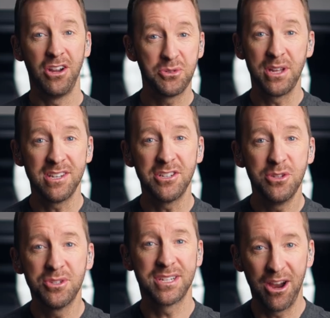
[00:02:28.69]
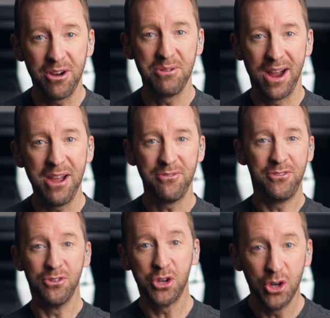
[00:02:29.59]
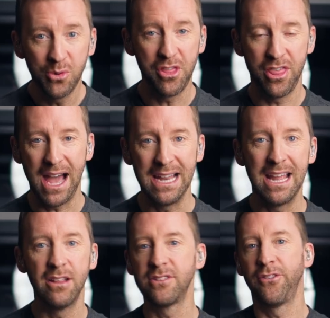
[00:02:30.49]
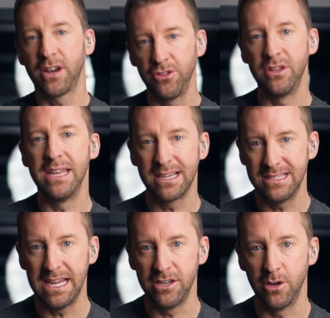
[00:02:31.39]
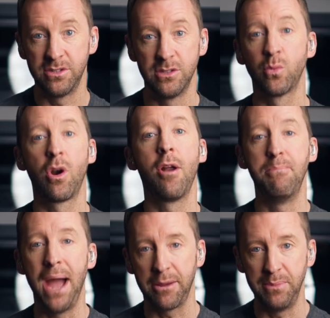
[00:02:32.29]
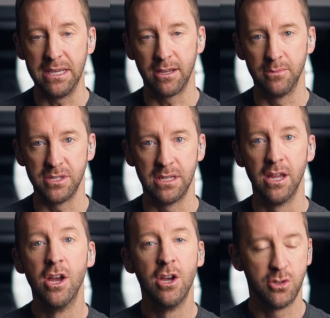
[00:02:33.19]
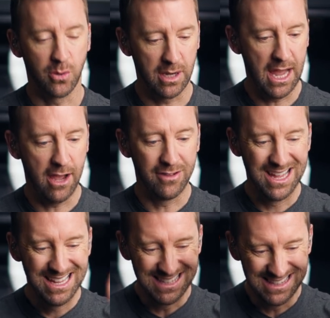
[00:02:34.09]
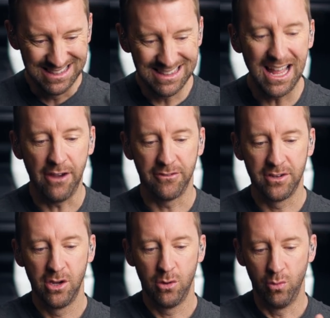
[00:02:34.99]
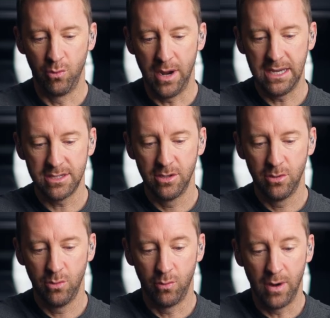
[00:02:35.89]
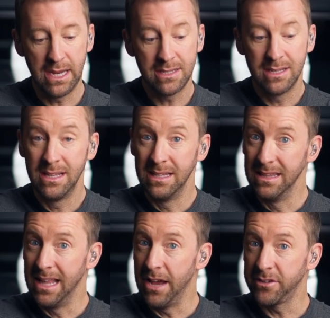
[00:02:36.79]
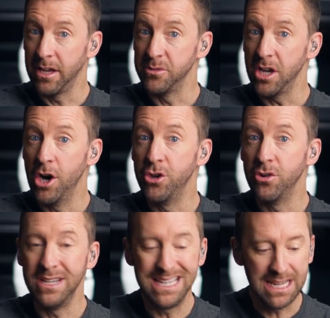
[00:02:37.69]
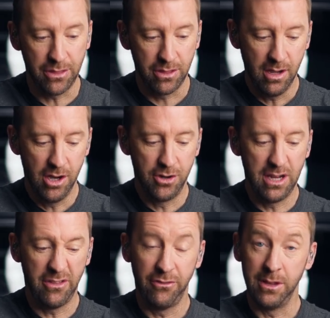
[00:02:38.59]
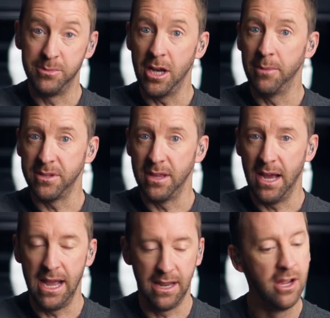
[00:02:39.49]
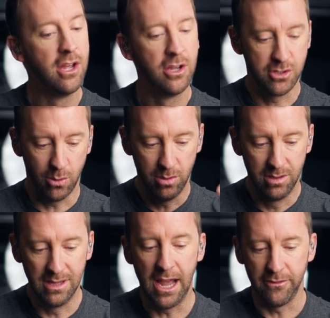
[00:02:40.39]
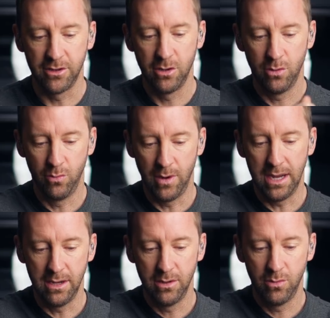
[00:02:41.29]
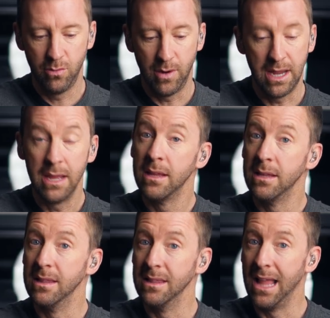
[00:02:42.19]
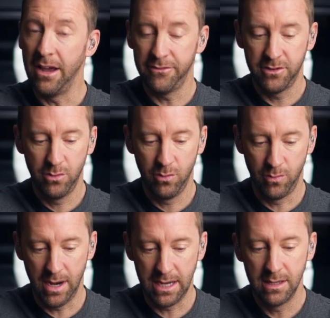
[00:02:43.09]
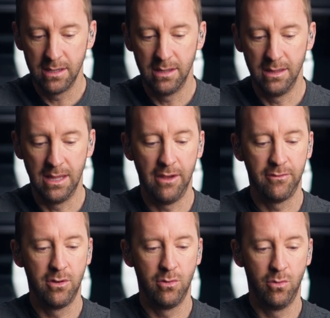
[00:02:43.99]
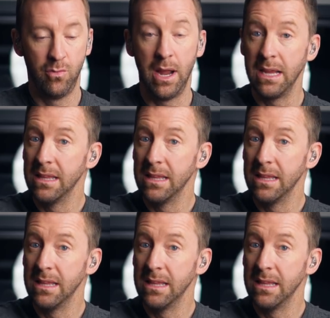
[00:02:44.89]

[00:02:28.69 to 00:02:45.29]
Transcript: right, so that's not too scary, right? Feel good with that. Now let's figure out the next 8 notes. This is where our backbeat comes in. So we're gonna have left, right, right, left comes underneath. Underneath flips up to the hi-hat. So left, right, right, left, right, left, right,